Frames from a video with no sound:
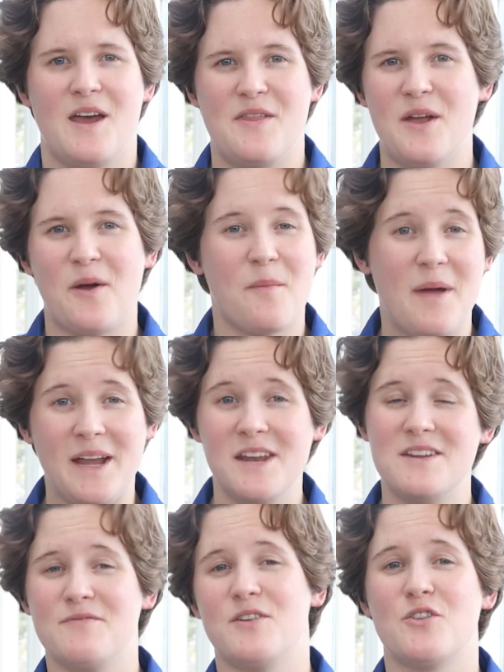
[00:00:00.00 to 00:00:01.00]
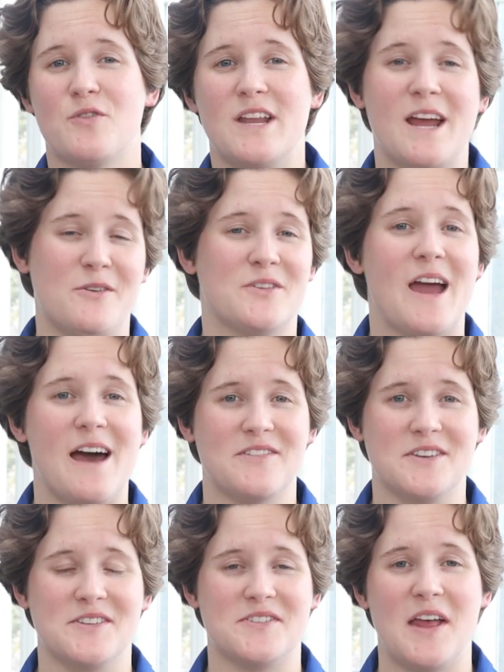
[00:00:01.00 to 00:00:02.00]
There are many different greenhouse
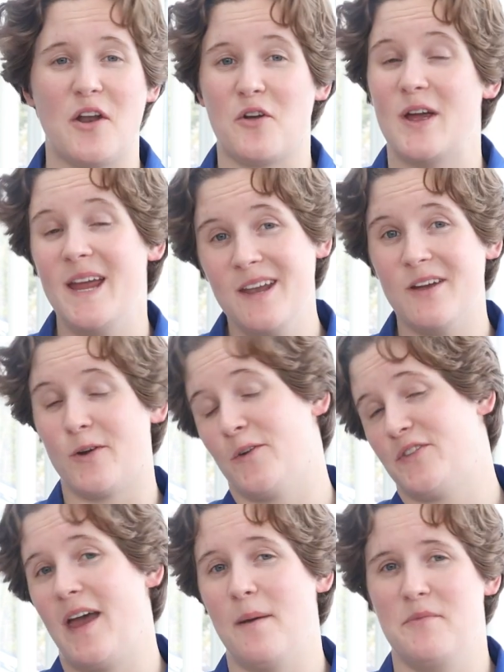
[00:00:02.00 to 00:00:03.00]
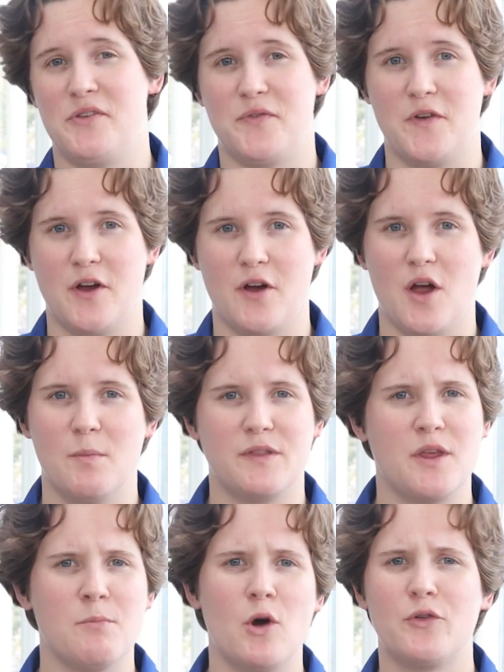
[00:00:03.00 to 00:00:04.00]
gases that are in Earth's atmosphere, but
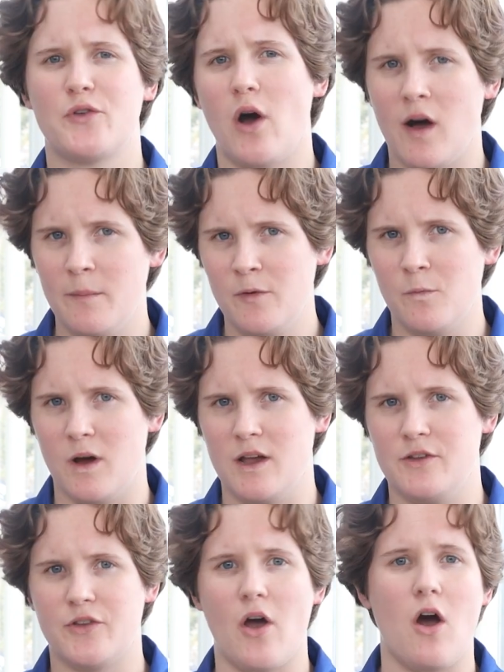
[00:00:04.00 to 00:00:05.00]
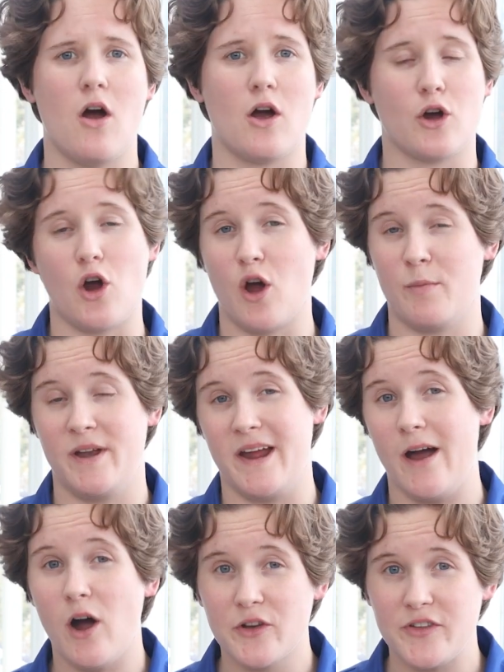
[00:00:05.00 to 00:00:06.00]
the most common ones are carbon
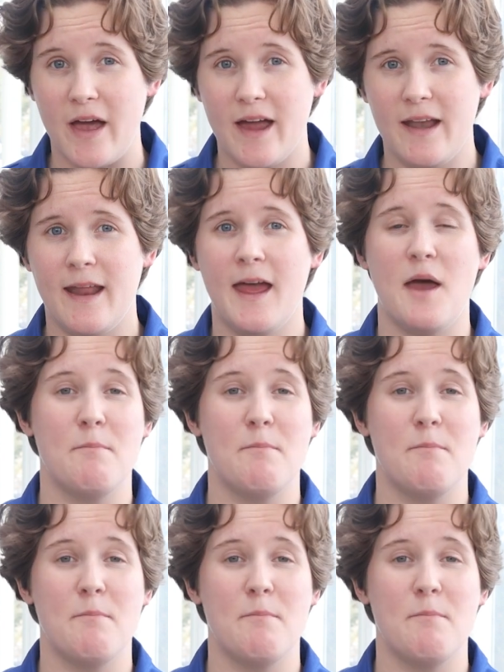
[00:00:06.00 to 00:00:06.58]
dioxide,